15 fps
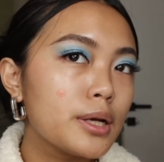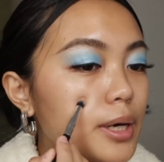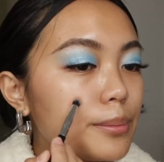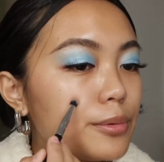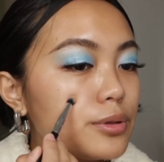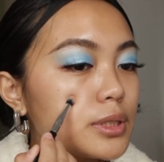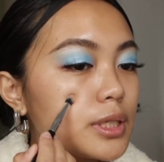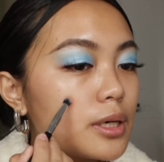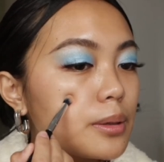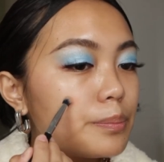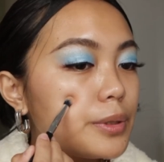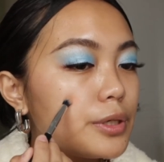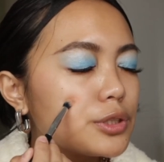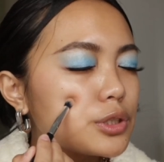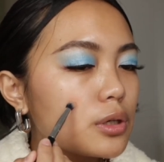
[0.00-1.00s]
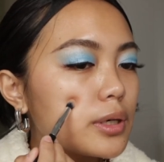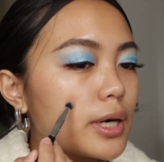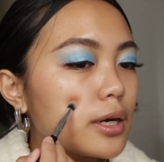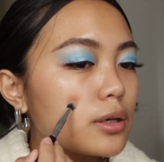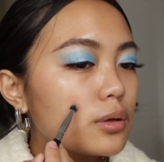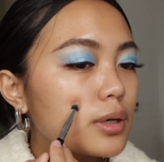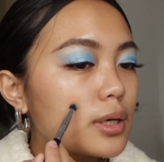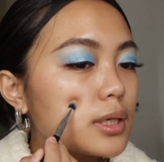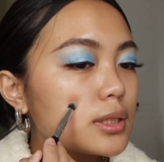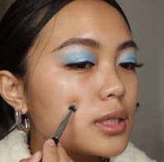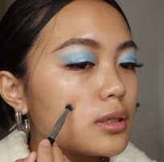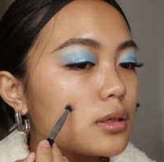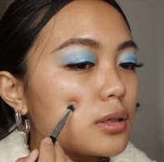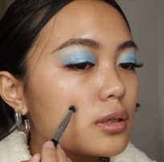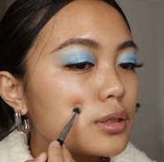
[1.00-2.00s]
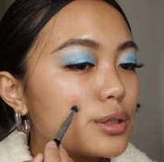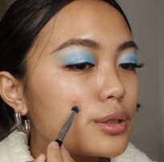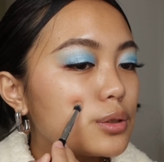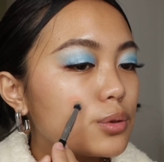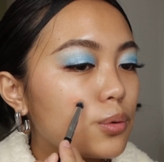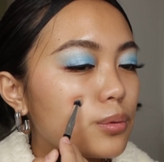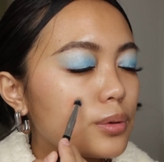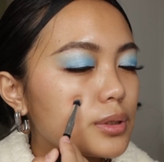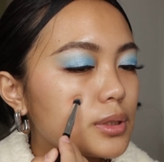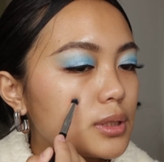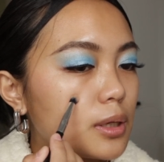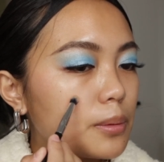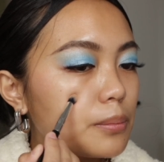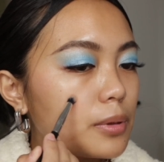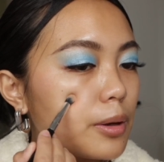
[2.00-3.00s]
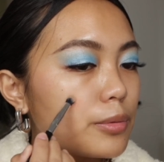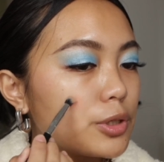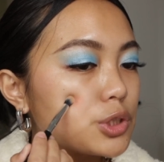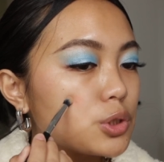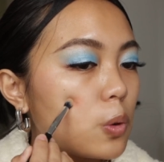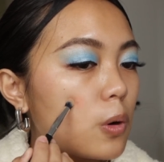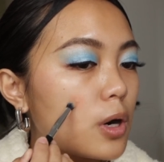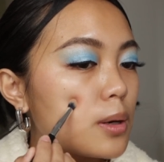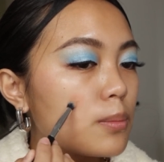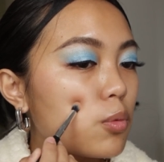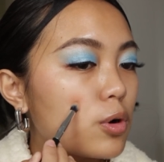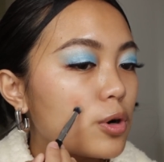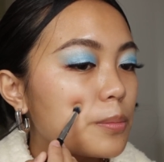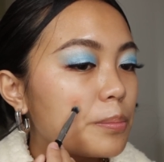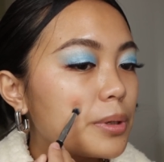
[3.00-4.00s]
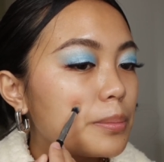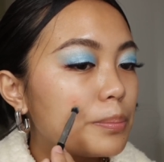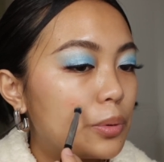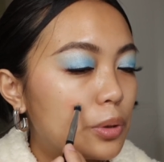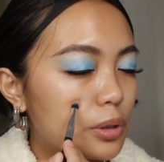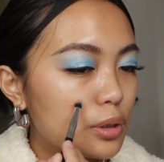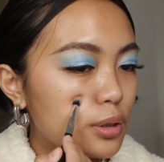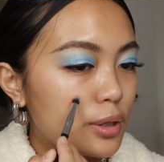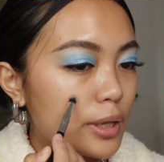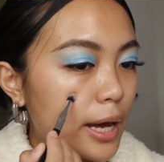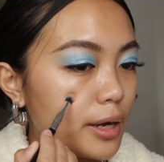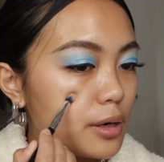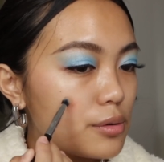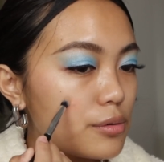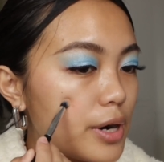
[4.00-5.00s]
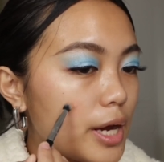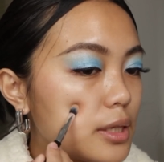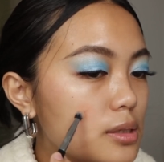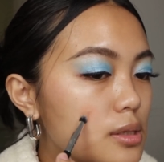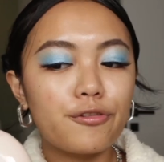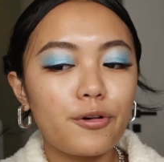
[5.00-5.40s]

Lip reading: But I'm using a peach corrector kasi the undertones ng blemish ko are more purple than red.